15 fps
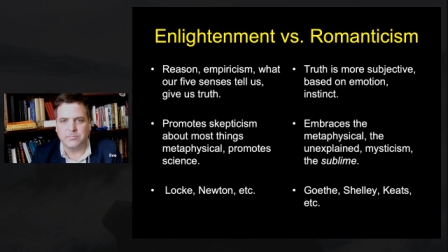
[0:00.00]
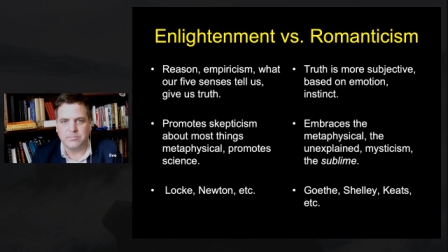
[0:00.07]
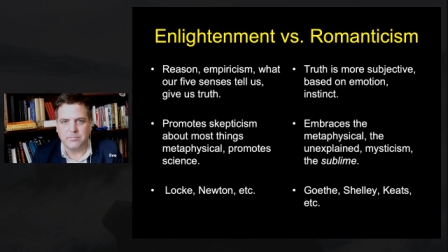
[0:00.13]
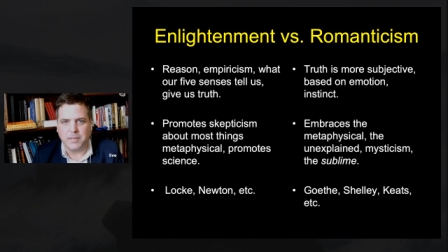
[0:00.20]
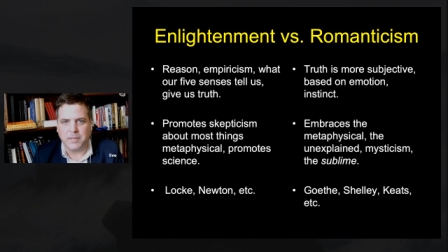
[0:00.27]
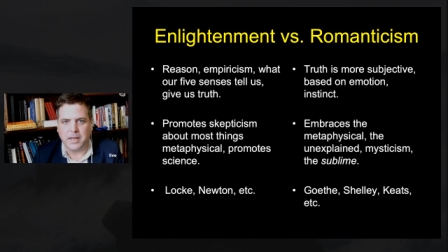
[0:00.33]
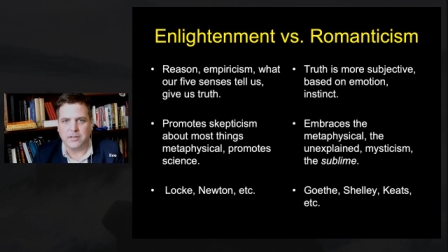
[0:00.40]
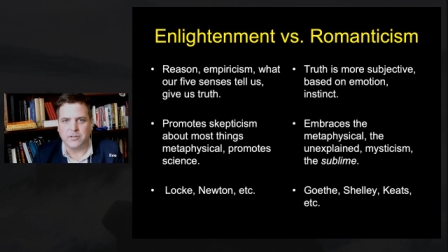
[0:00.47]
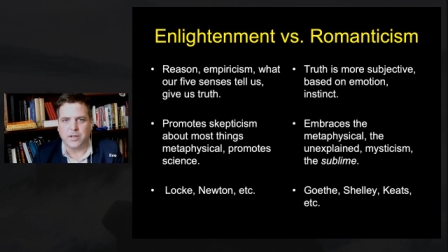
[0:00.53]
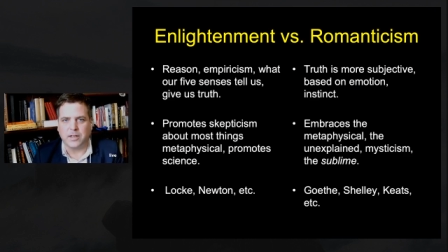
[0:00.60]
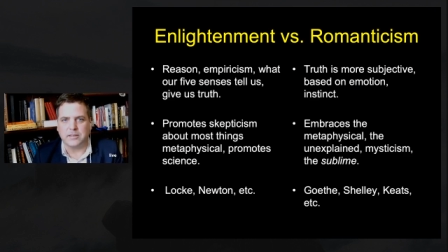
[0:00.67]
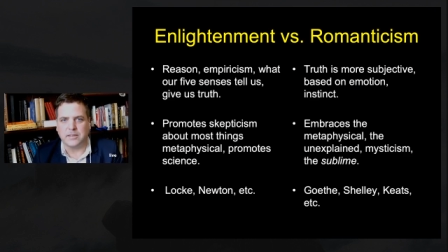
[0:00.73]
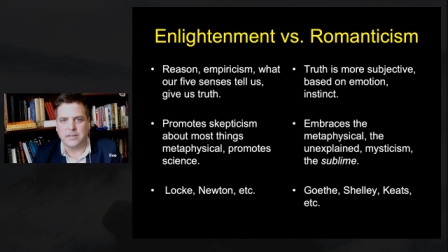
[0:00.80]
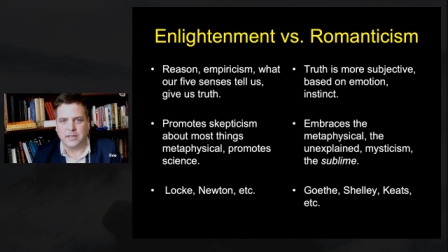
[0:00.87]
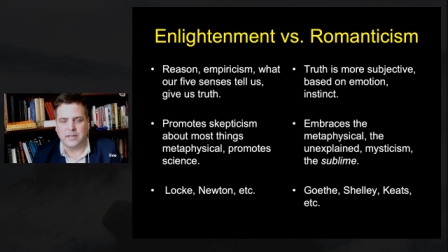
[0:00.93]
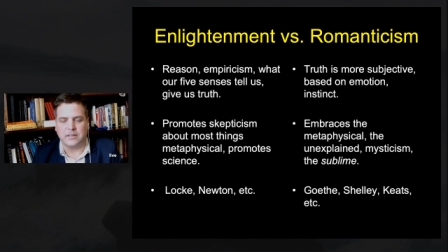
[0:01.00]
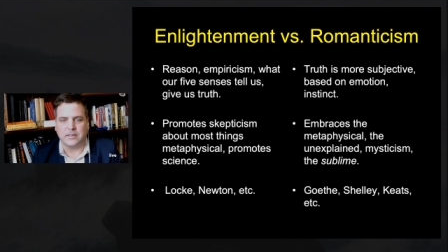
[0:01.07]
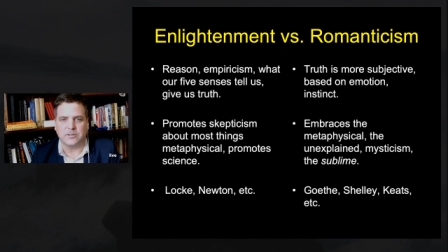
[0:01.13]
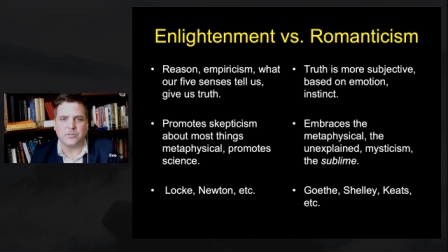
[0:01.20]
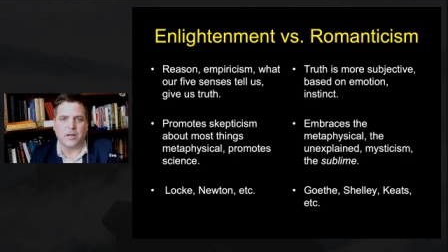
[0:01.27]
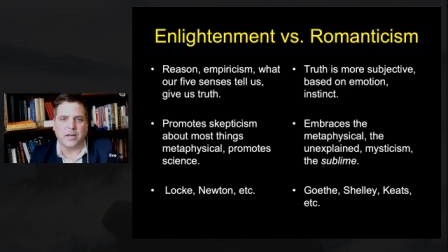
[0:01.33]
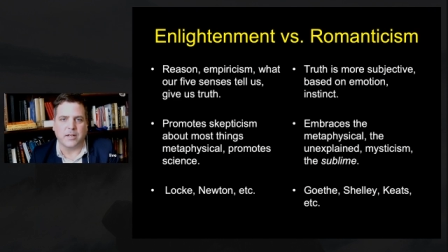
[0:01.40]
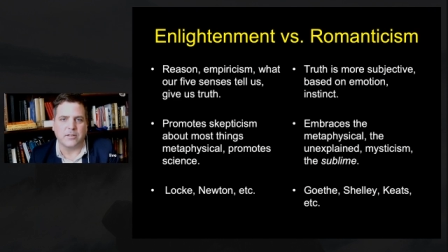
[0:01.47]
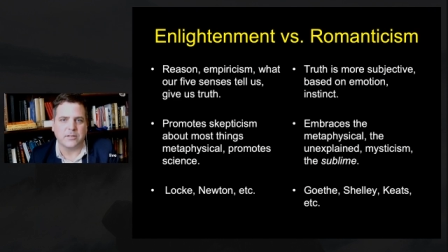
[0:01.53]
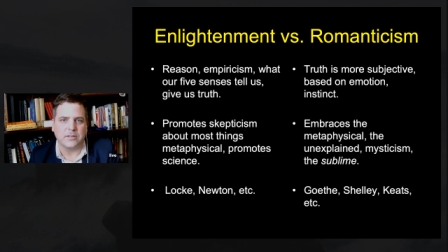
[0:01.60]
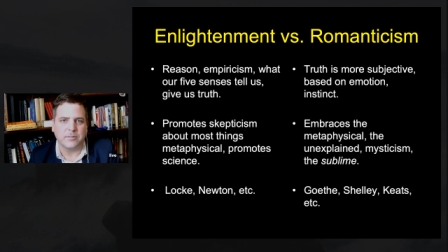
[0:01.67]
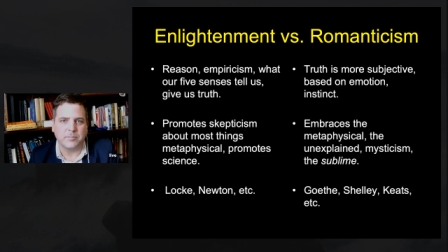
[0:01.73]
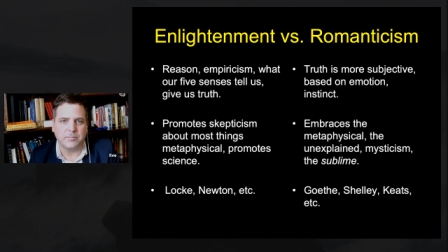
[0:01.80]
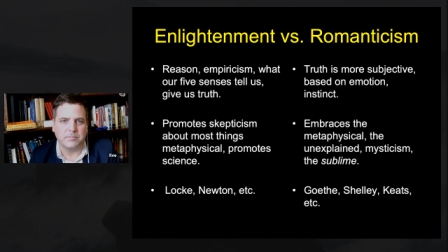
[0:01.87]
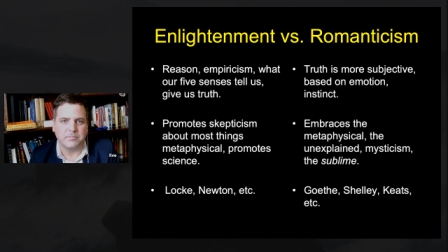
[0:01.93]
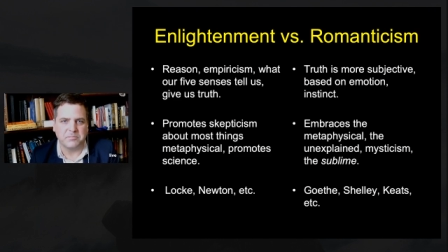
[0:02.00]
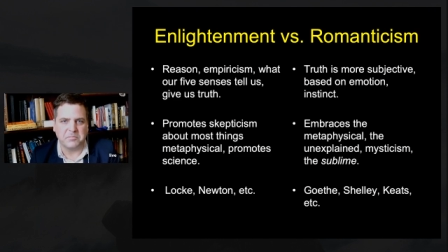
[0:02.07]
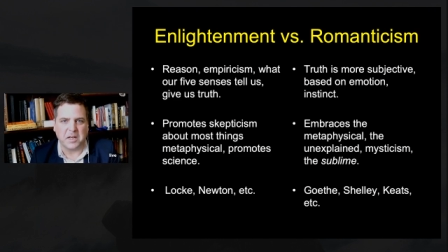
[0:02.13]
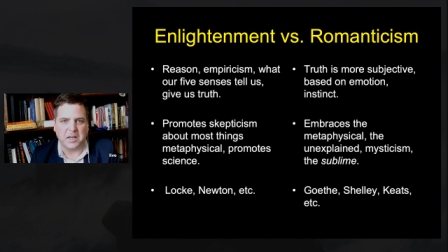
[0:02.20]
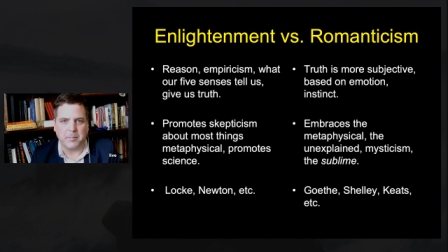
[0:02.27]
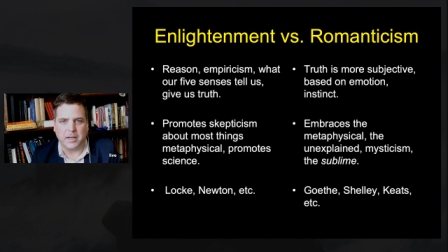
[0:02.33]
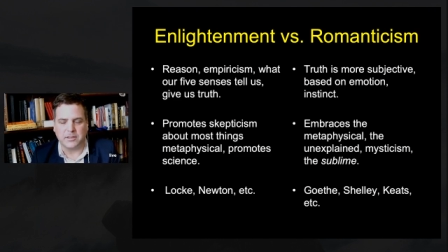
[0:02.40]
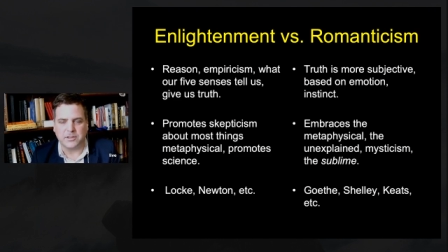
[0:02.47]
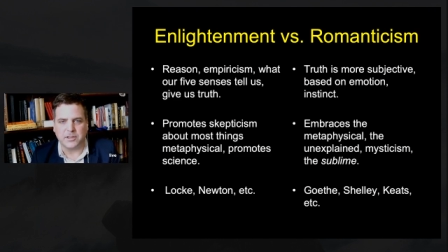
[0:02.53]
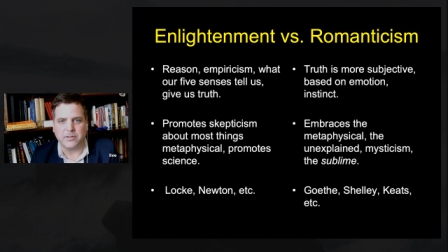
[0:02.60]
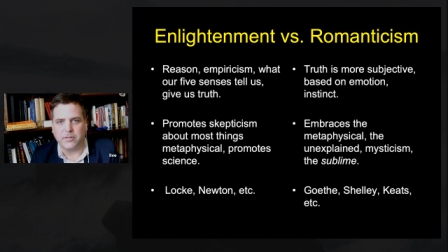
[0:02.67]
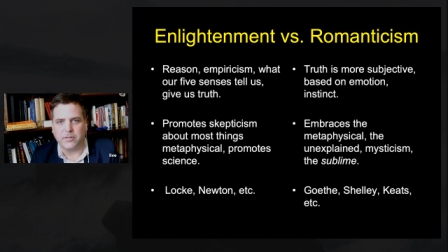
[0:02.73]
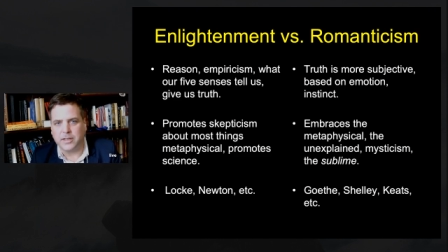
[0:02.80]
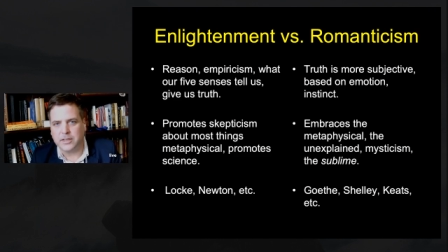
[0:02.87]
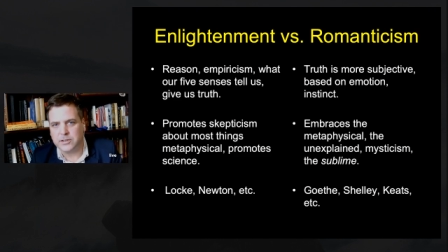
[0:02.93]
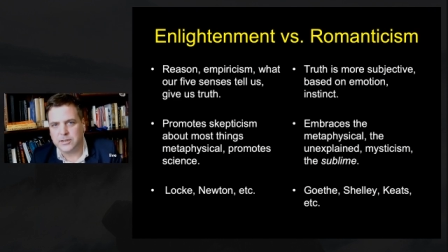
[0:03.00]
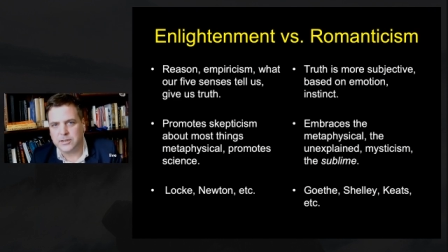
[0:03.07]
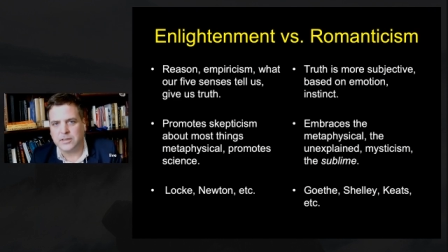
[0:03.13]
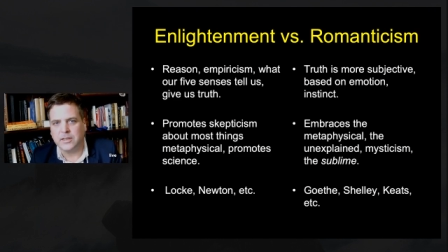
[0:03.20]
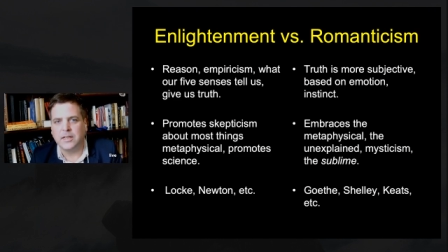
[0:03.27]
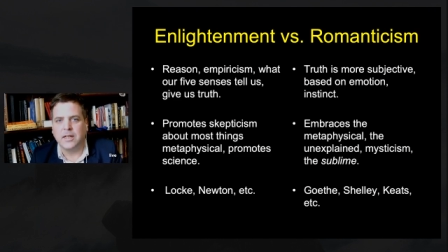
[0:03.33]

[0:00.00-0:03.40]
main transcendentalist writers by about a generation.